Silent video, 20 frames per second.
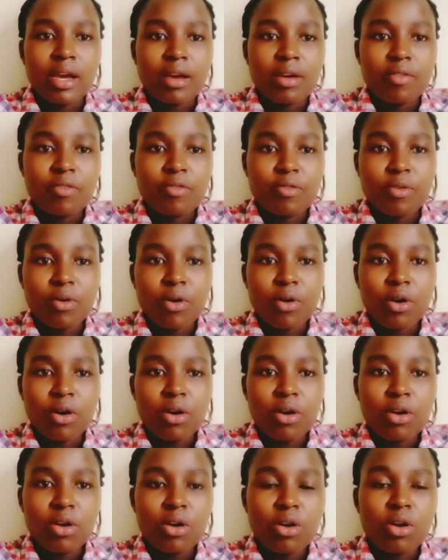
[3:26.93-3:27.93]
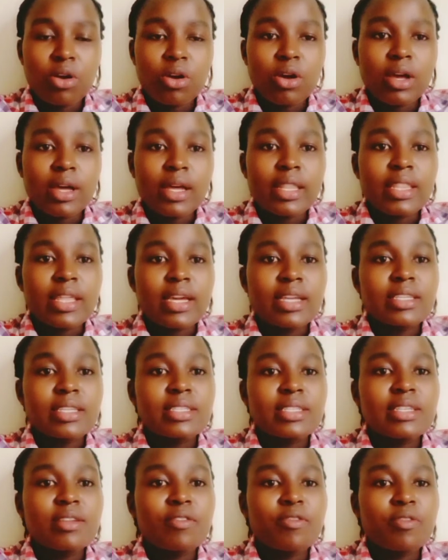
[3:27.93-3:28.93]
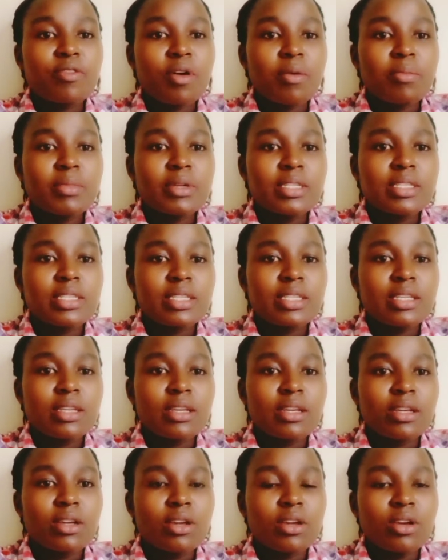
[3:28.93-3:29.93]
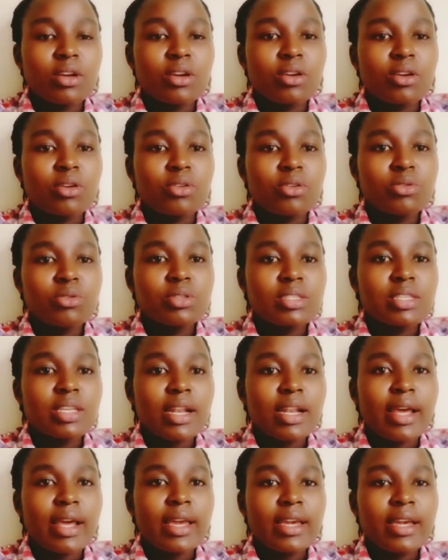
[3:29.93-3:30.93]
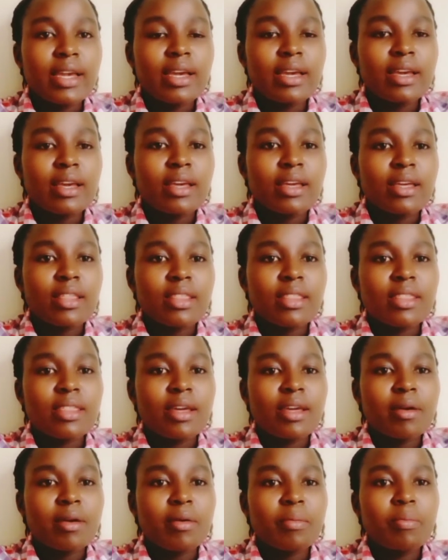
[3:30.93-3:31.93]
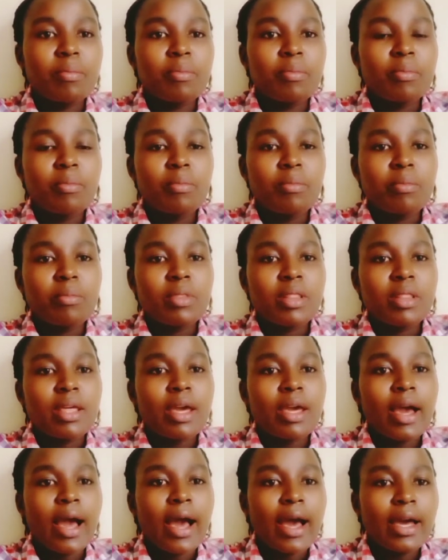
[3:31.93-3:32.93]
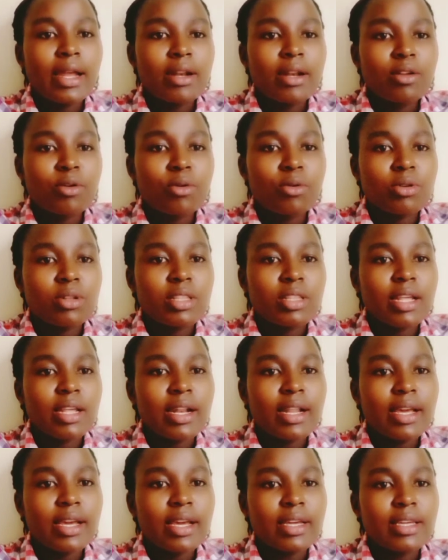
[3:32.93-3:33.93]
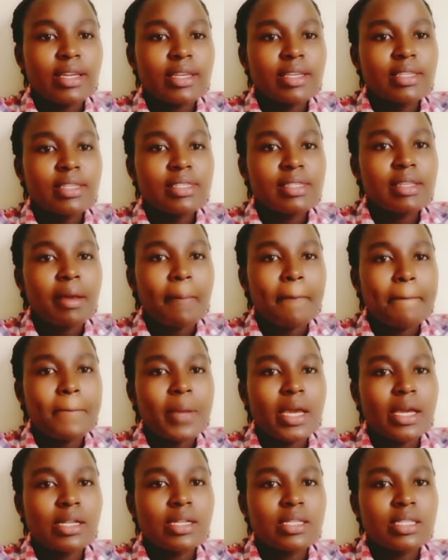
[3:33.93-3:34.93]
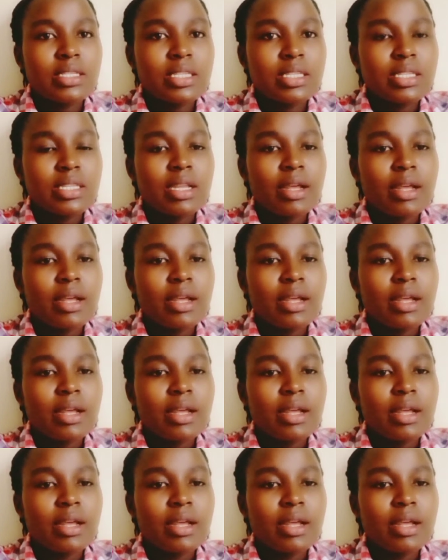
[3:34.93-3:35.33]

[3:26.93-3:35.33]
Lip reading: 4, there is deformity. You see, like the hand or the leg is bent.